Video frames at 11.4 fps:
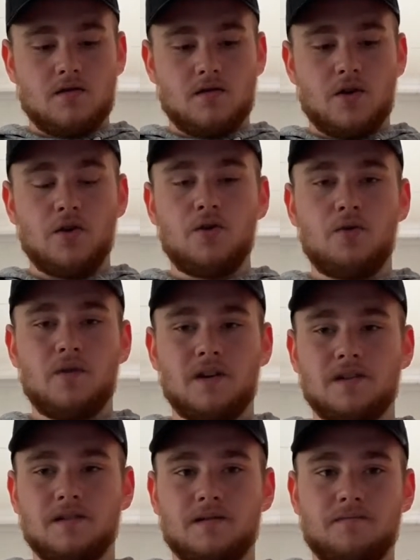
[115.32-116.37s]
who
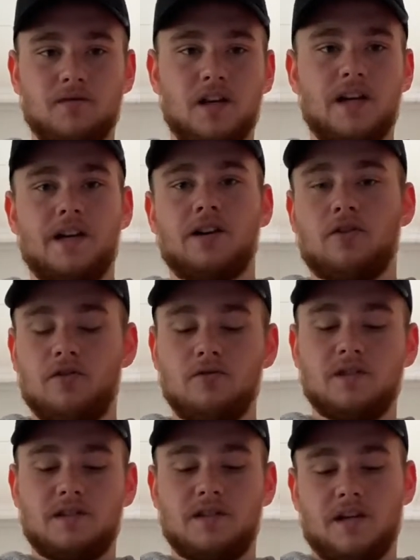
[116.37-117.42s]
is playing or who
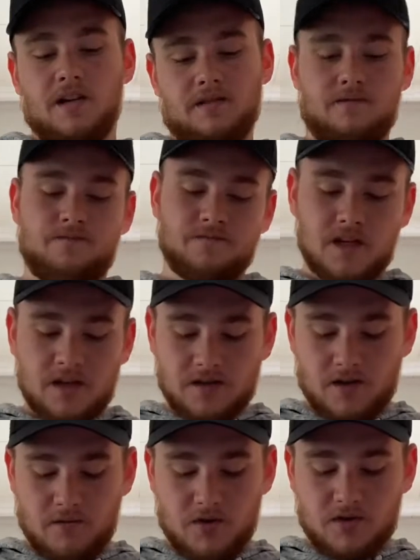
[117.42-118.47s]
is singing.
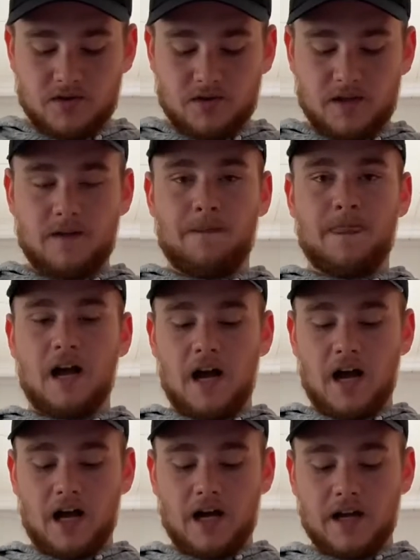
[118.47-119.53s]
So mostly
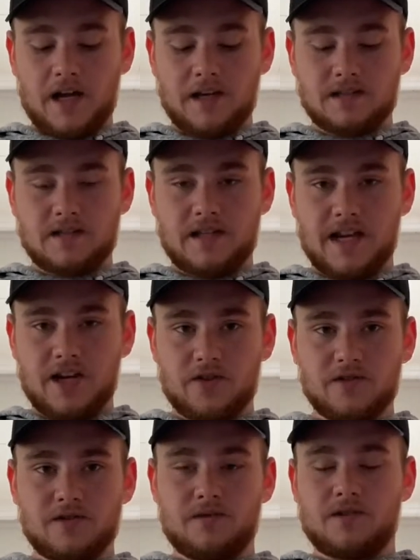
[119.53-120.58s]
high
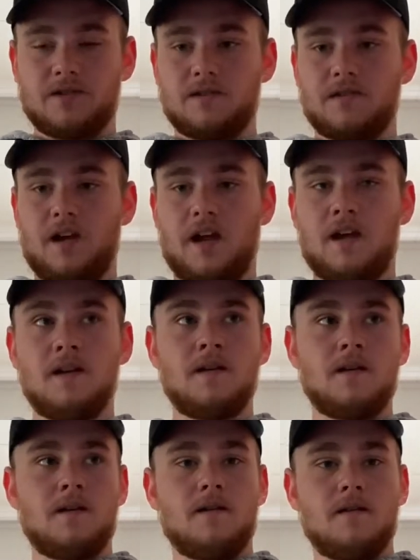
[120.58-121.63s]
tenors, which is
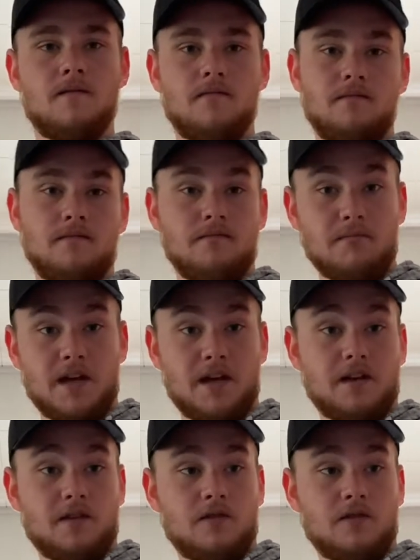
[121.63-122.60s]
men